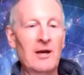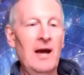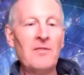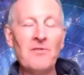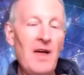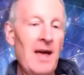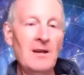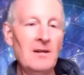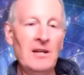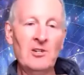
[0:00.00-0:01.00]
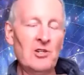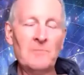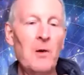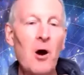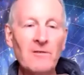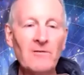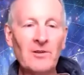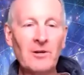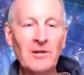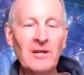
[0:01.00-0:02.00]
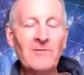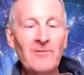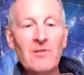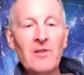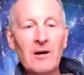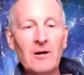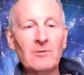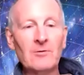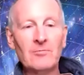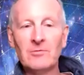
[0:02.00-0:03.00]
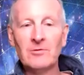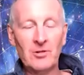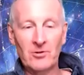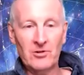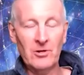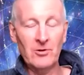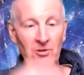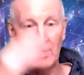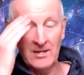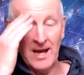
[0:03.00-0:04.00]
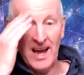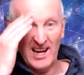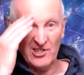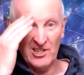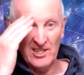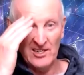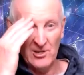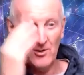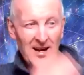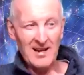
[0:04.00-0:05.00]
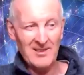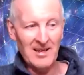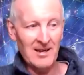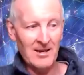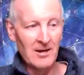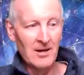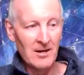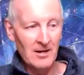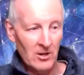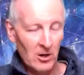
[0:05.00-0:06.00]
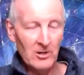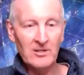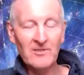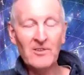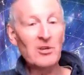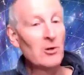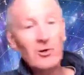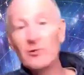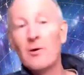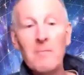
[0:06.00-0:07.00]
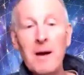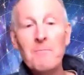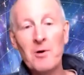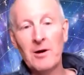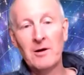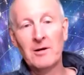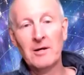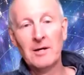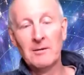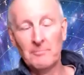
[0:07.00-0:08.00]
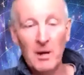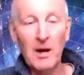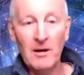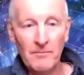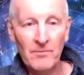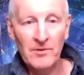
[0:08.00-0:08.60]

and then it's just part of you, even though you, you didn't actually do anything cognitive that you can remember. But